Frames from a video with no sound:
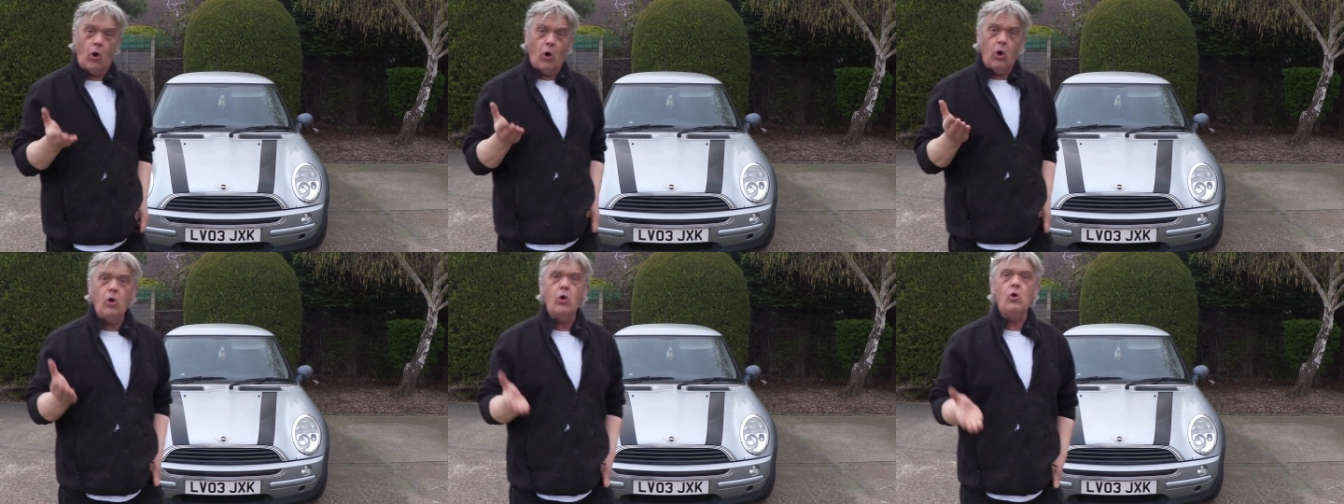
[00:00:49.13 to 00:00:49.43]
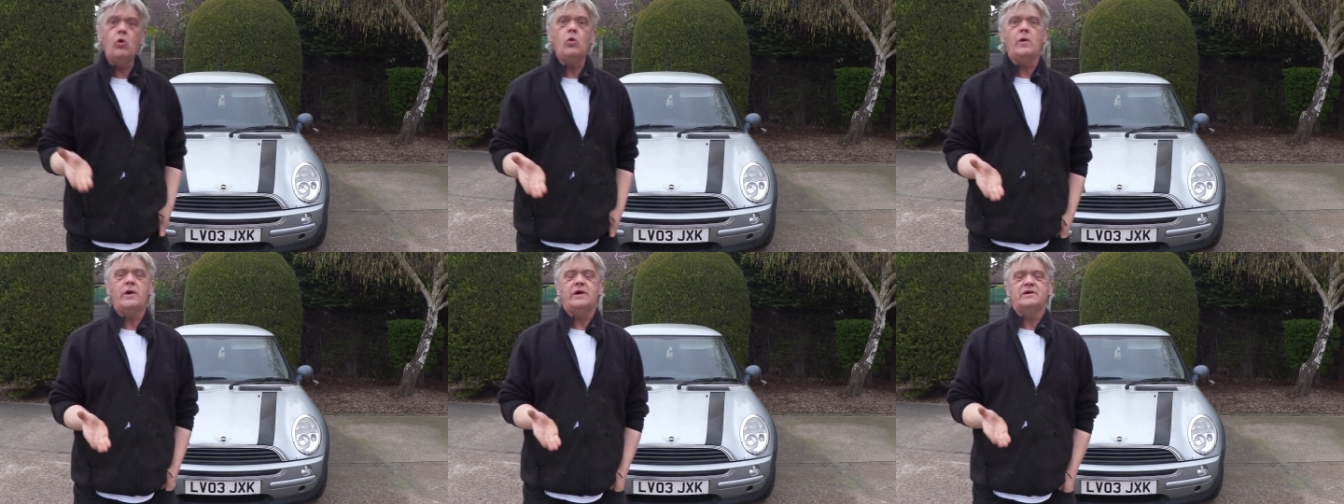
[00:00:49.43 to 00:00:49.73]

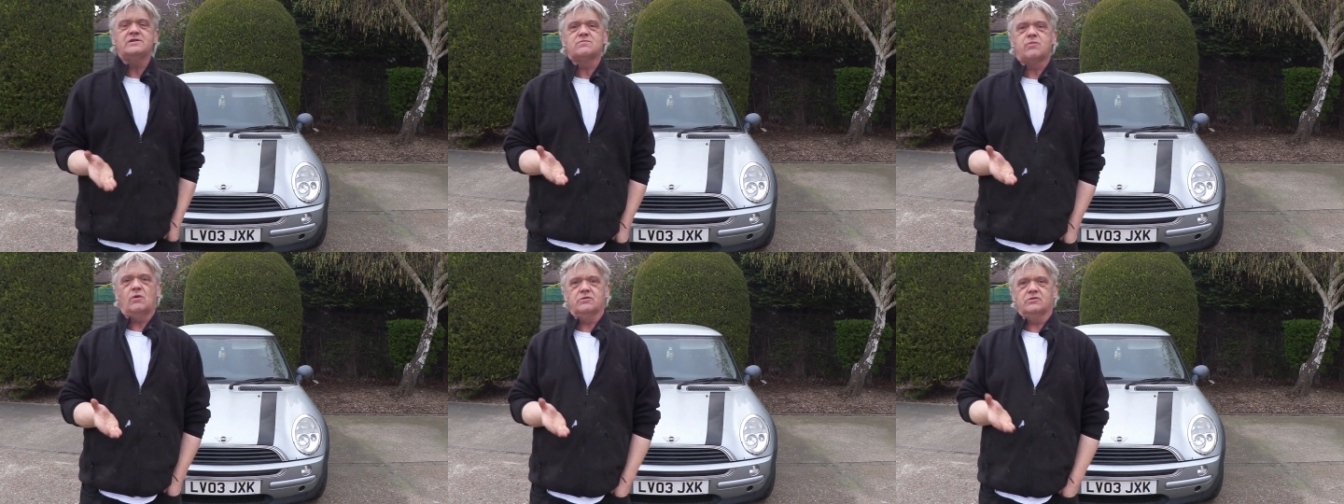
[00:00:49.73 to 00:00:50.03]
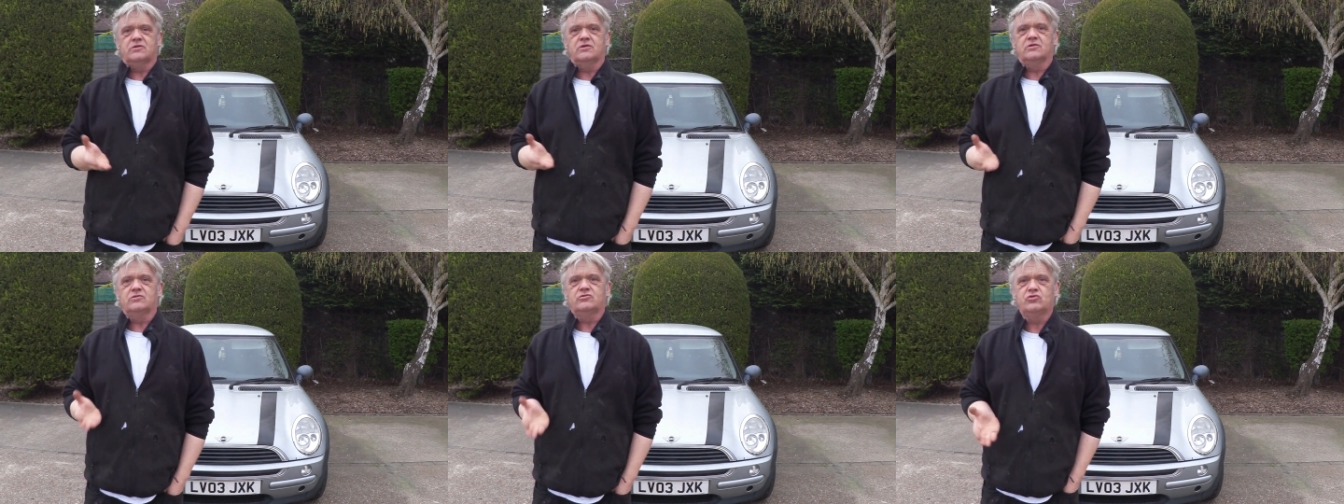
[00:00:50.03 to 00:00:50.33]
always
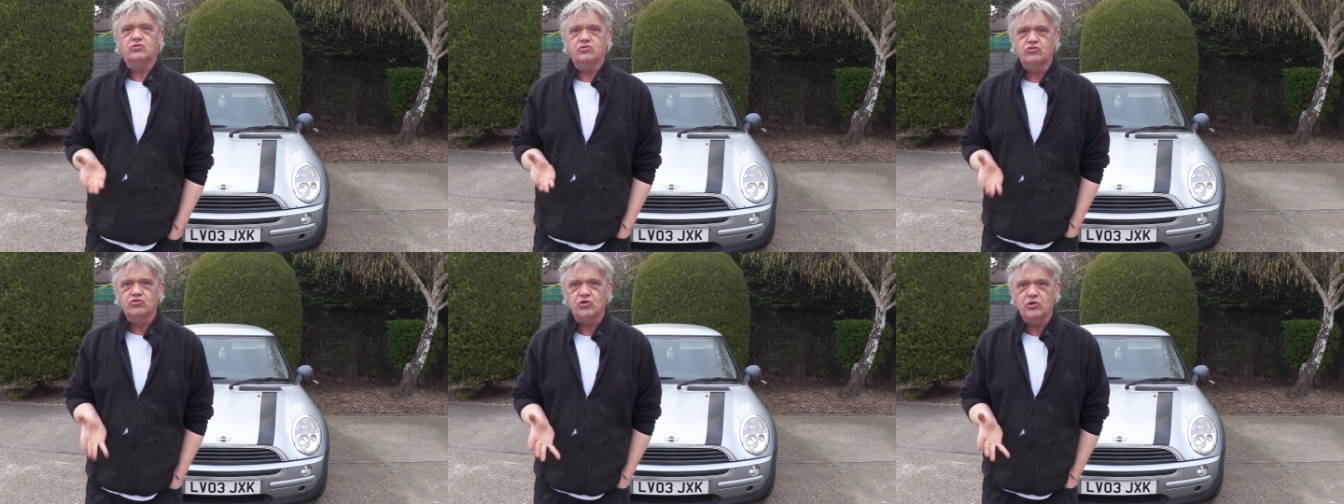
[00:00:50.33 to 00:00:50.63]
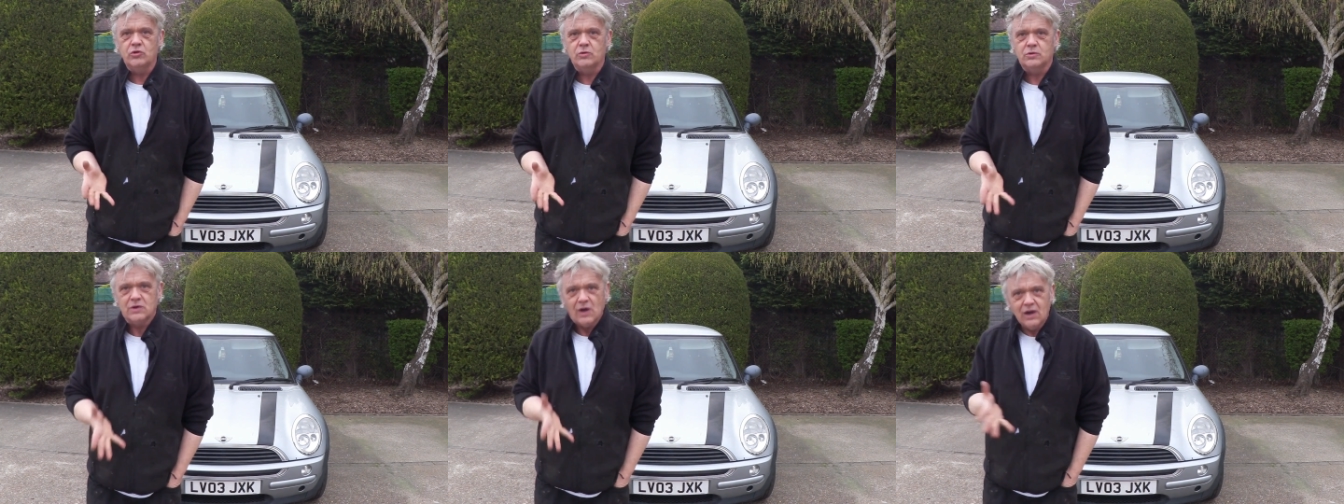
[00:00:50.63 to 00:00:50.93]
wanted to
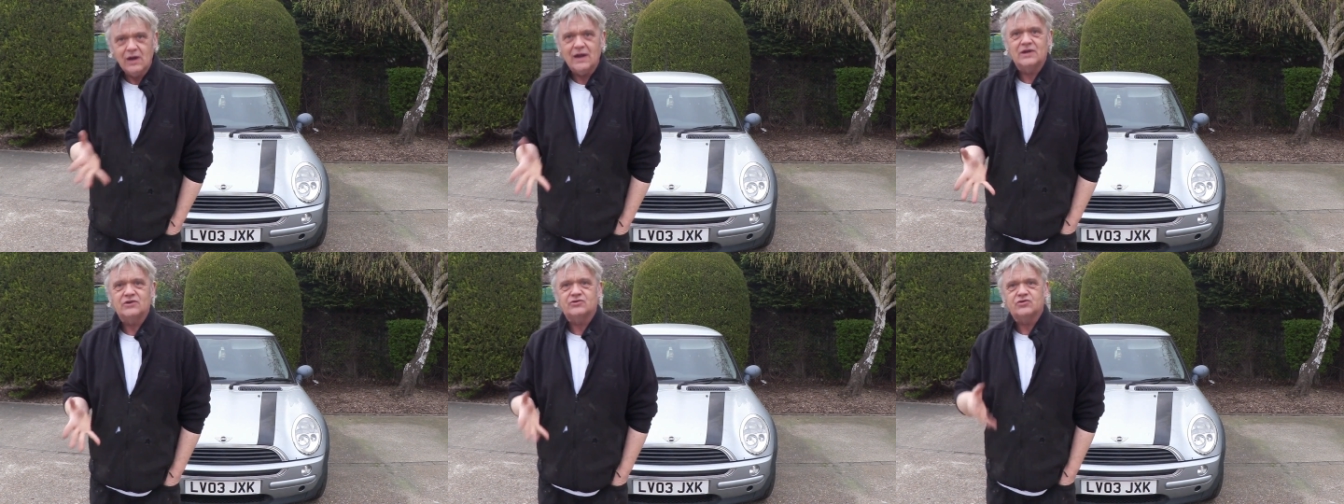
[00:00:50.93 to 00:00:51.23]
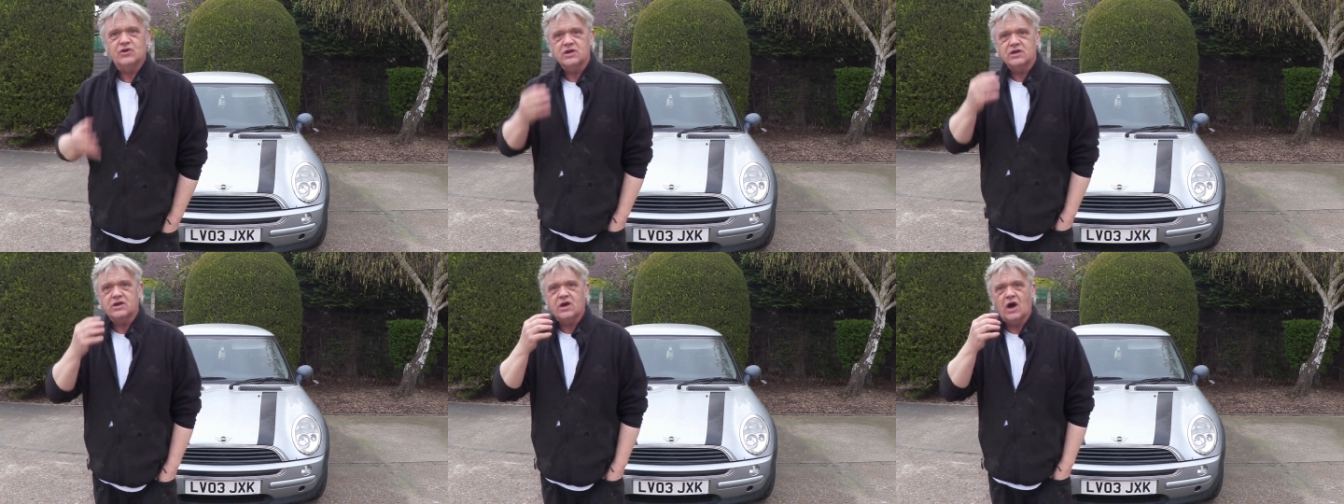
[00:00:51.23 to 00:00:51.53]
do an
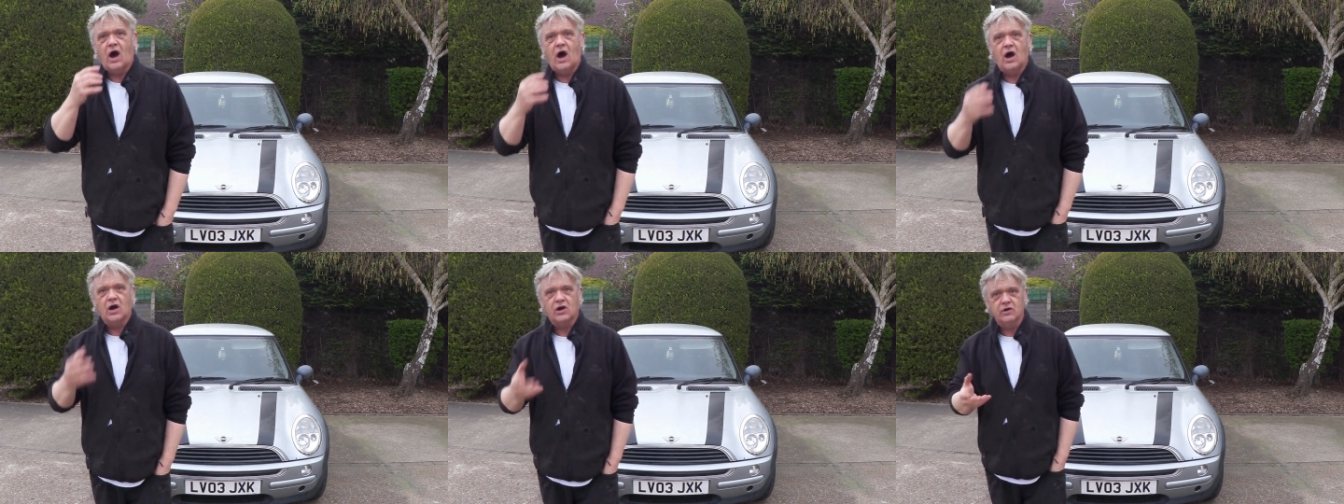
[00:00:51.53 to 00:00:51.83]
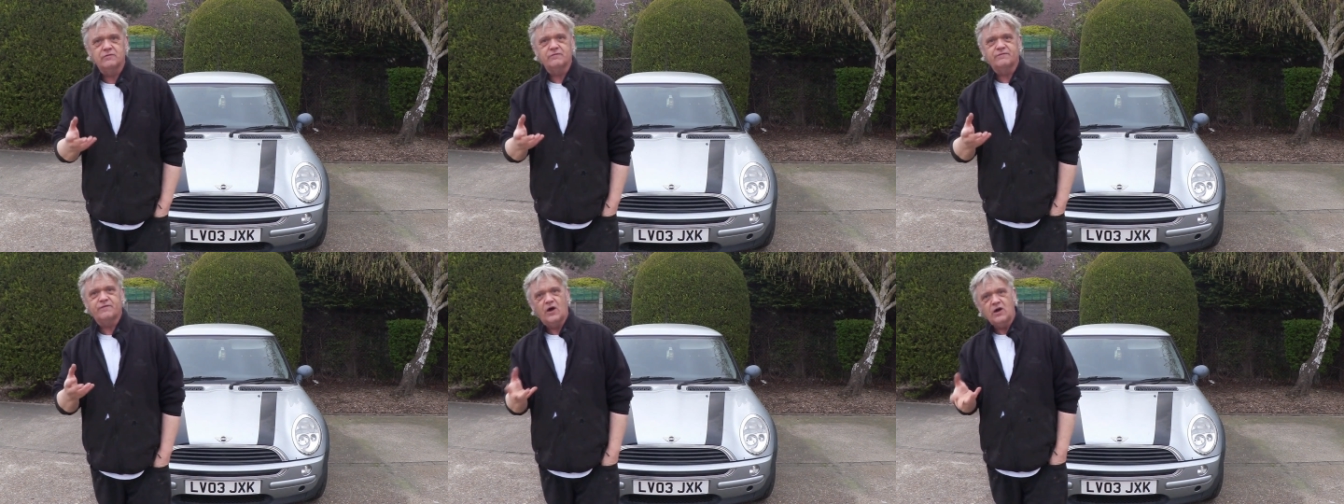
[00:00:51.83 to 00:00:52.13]
electric car
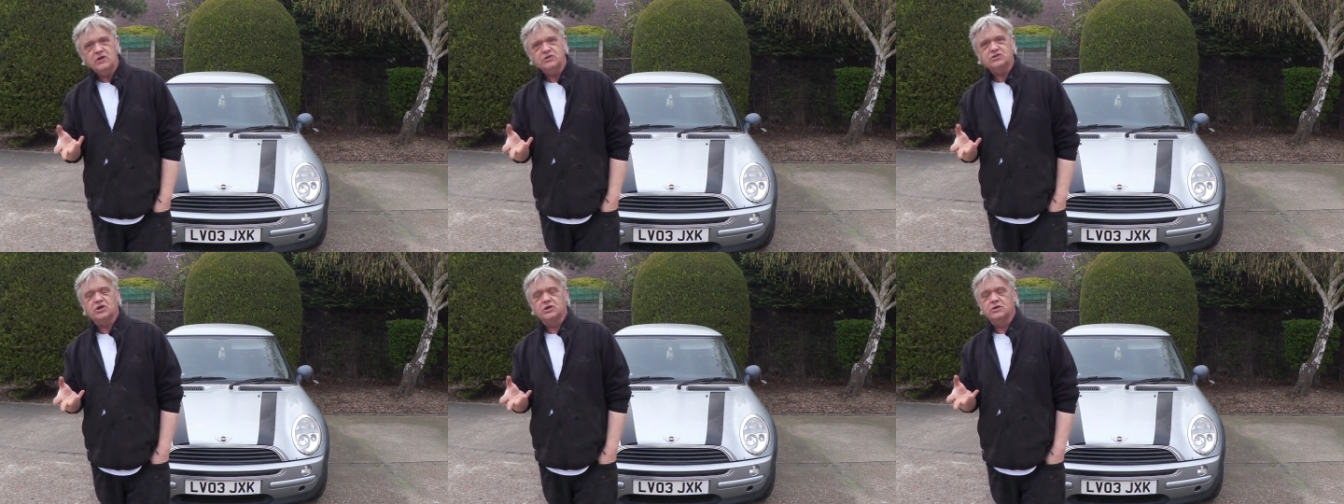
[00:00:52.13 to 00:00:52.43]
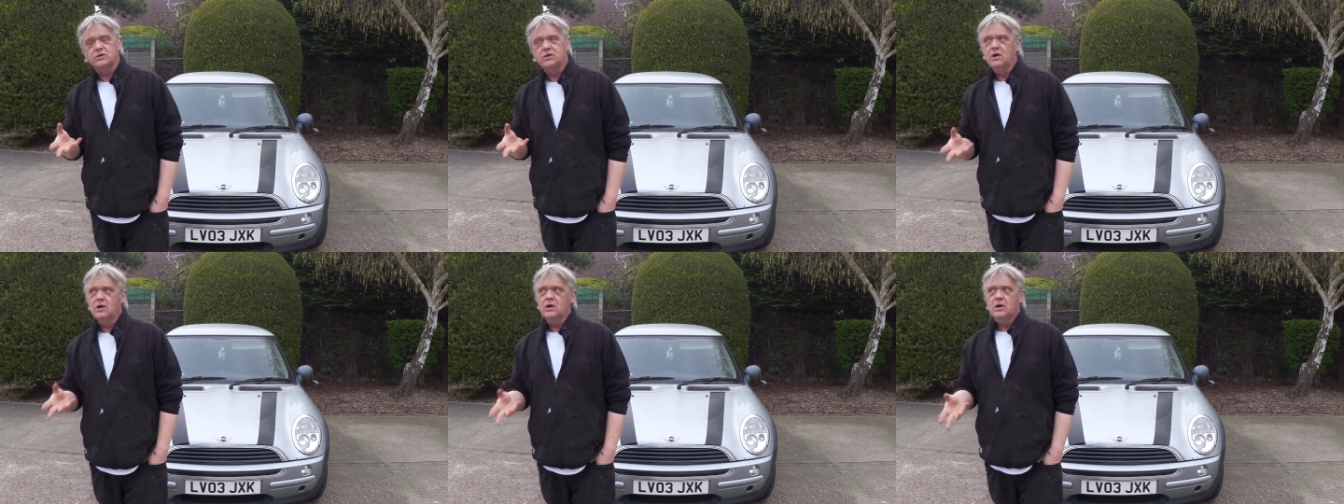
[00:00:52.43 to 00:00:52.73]
conversion,